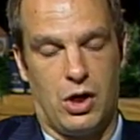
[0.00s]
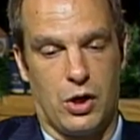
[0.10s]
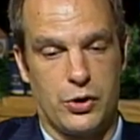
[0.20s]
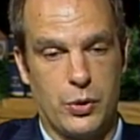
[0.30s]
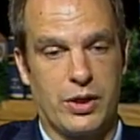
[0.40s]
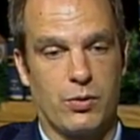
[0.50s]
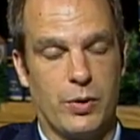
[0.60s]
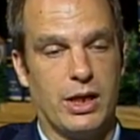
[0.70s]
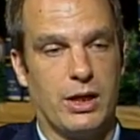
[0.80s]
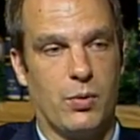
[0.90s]
are doing
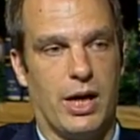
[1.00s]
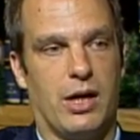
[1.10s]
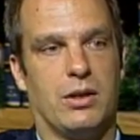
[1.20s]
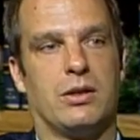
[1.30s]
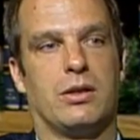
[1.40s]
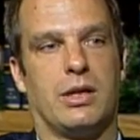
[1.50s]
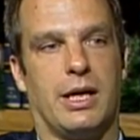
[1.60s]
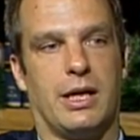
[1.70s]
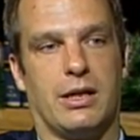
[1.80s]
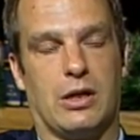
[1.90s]
really well
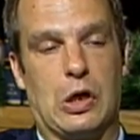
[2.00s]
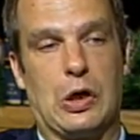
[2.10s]
and